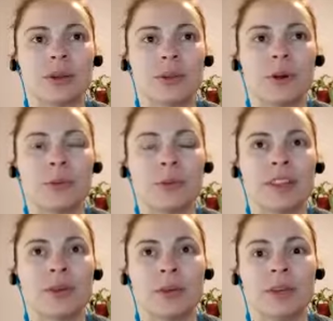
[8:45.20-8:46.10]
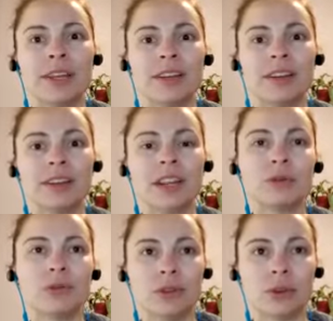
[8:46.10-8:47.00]
one way that we can
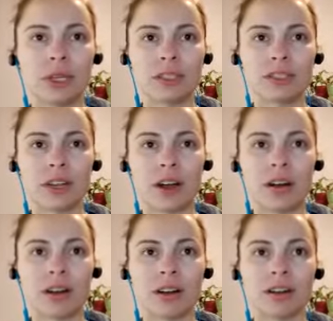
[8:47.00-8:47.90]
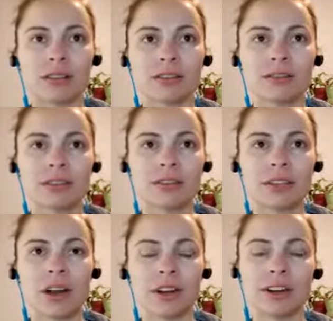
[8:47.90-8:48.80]
influence our
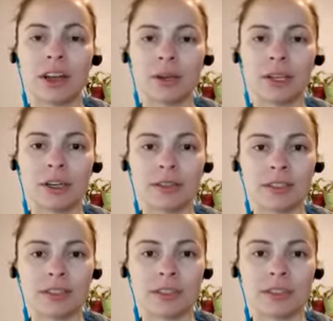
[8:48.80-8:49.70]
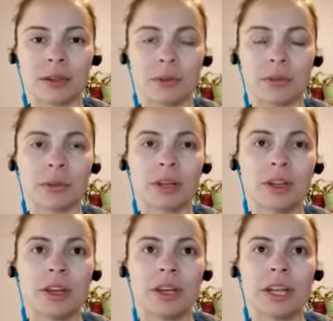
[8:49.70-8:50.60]
autonomic nervous system
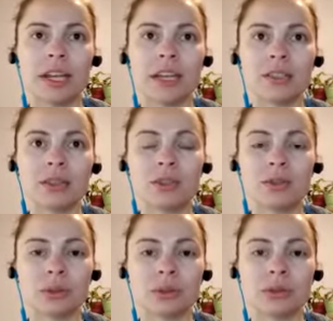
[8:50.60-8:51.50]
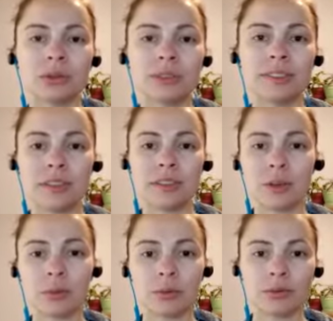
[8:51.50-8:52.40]
is through
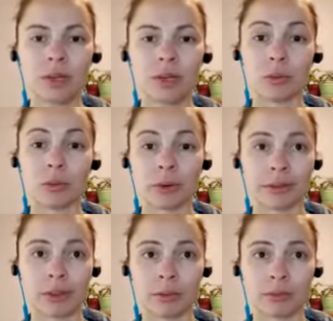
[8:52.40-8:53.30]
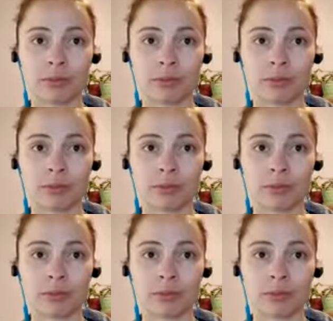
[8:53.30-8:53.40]
sleep and breathing.